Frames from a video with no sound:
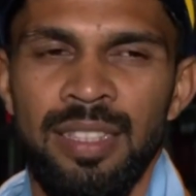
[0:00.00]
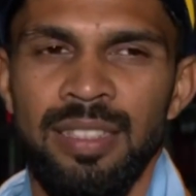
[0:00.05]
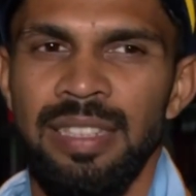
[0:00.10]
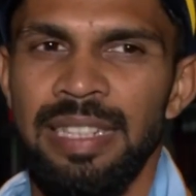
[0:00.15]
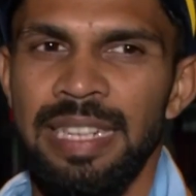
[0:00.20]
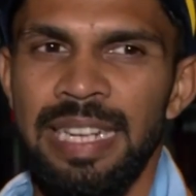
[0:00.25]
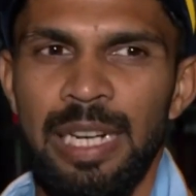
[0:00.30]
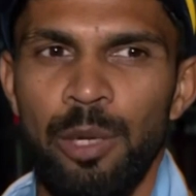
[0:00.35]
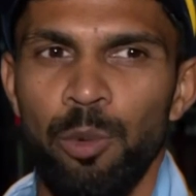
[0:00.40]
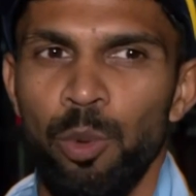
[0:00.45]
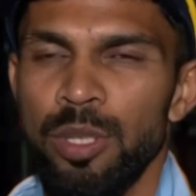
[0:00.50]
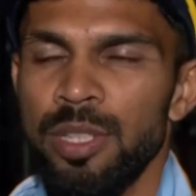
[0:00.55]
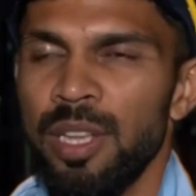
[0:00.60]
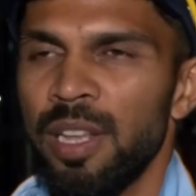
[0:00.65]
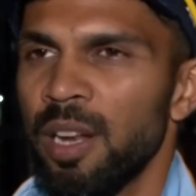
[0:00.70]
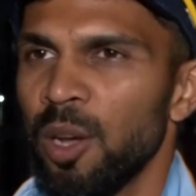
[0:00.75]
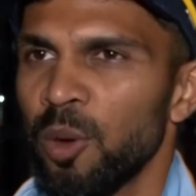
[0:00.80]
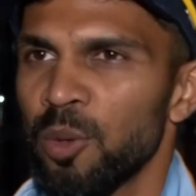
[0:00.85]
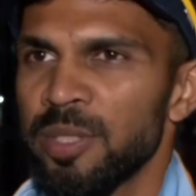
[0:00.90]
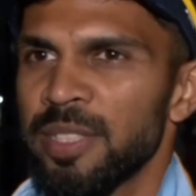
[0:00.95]
the day it was
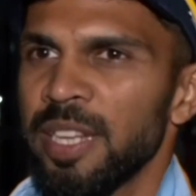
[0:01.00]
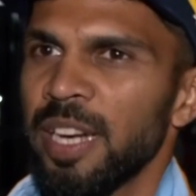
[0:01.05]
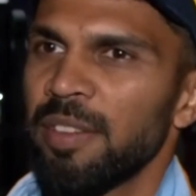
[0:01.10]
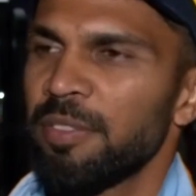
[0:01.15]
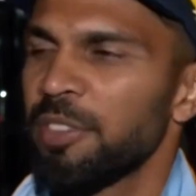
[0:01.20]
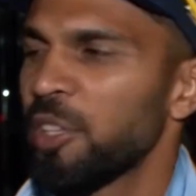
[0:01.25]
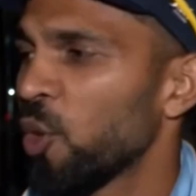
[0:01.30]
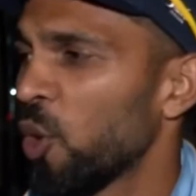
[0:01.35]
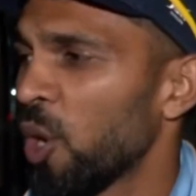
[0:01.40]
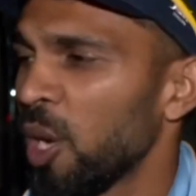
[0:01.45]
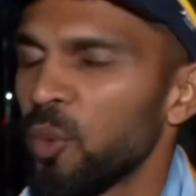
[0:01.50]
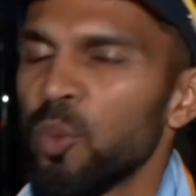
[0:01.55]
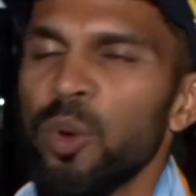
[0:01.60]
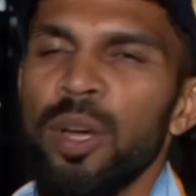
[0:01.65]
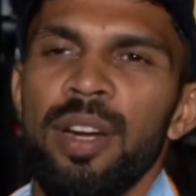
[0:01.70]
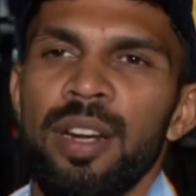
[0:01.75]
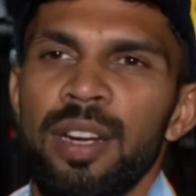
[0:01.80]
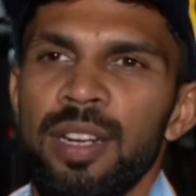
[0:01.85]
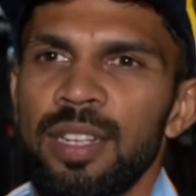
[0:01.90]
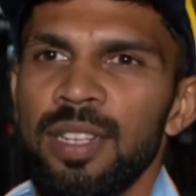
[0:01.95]
announced that we all
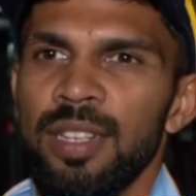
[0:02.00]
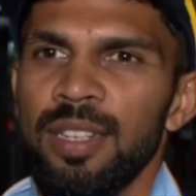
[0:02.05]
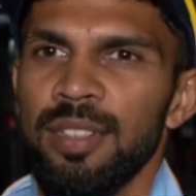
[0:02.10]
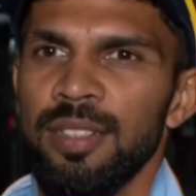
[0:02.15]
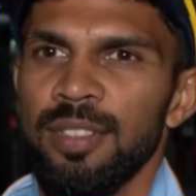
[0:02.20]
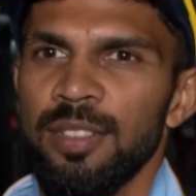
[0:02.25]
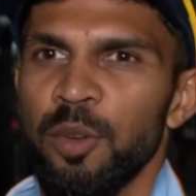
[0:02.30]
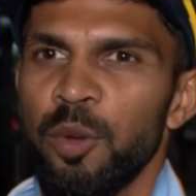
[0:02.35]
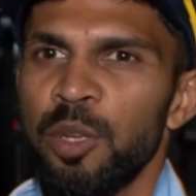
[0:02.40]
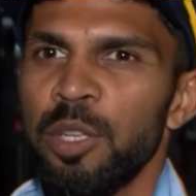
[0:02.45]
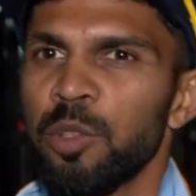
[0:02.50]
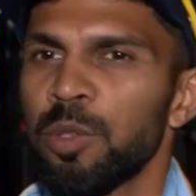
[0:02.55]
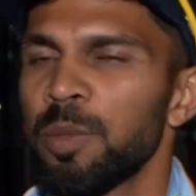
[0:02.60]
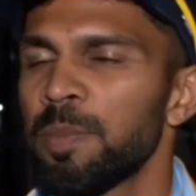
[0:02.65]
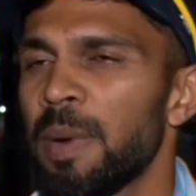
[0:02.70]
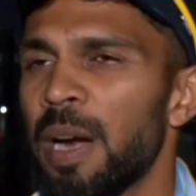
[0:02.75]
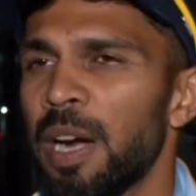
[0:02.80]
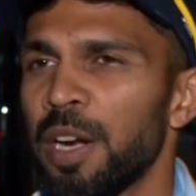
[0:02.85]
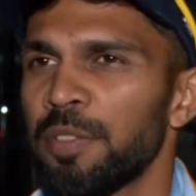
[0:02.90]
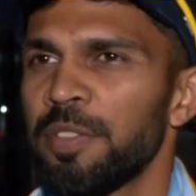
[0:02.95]
were going to be
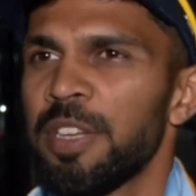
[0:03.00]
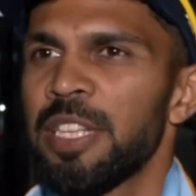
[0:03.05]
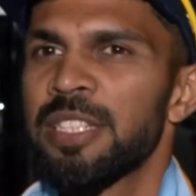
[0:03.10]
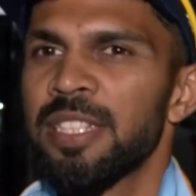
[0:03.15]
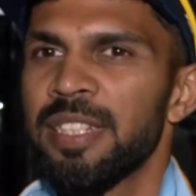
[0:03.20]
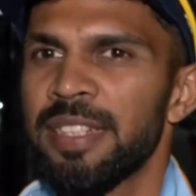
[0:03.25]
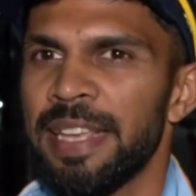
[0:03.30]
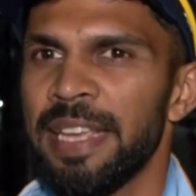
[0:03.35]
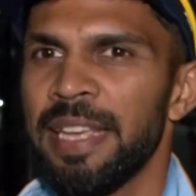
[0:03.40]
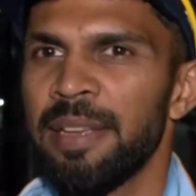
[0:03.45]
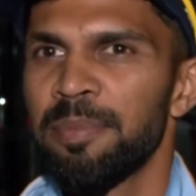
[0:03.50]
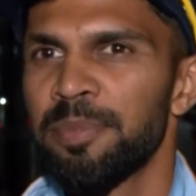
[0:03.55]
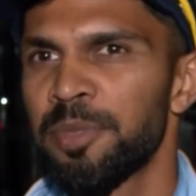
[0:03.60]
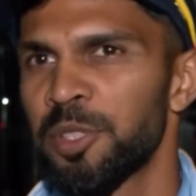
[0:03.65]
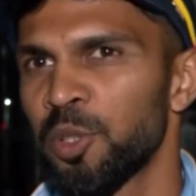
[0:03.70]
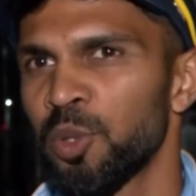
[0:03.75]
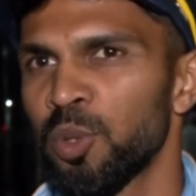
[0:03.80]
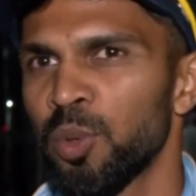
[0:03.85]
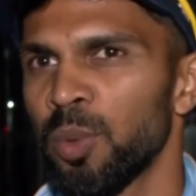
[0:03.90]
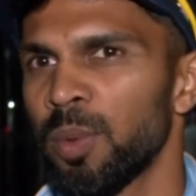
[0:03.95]
part of Asian
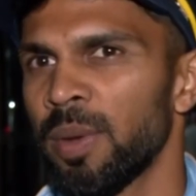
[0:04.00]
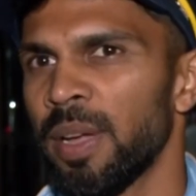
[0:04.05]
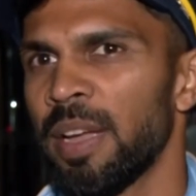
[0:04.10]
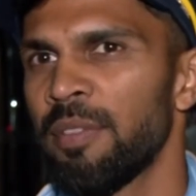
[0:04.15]
Games, you know,